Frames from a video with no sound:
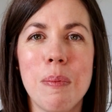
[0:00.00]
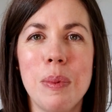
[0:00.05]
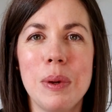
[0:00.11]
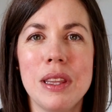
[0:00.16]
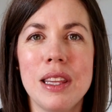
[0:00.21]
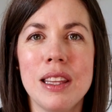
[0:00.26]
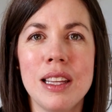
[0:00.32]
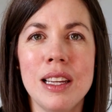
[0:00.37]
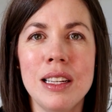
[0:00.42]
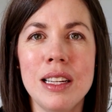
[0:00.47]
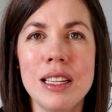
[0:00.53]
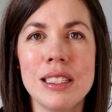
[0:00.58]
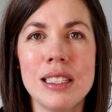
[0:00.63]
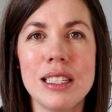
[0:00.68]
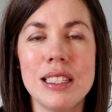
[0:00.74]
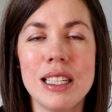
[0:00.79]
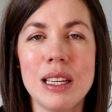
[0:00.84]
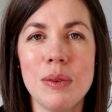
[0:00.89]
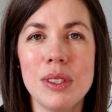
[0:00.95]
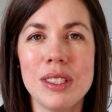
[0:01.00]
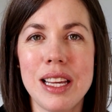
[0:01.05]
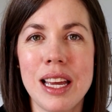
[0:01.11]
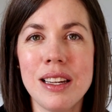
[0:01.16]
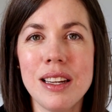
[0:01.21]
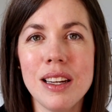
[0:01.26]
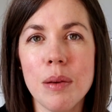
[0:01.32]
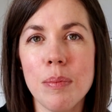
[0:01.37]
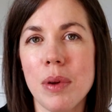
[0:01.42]
But the thing is he was
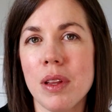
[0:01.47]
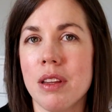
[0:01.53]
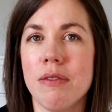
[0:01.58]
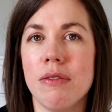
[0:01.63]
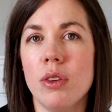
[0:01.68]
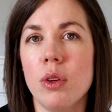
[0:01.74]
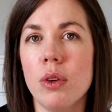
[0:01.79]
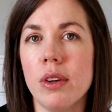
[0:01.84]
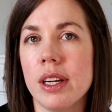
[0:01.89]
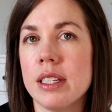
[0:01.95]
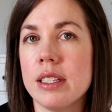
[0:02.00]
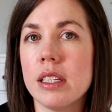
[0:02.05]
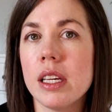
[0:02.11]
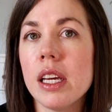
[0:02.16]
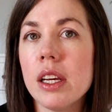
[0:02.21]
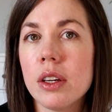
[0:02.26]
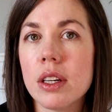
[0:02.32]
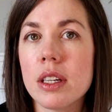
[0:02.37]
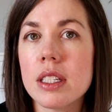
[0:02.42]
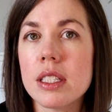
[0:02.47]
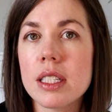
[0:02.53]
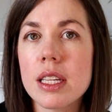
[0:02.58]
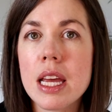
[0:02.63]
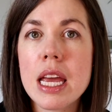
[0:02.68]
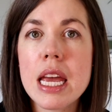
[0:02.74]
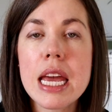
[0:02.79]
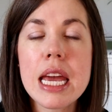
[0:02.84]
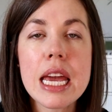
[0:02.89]
ending up on the floor in tears.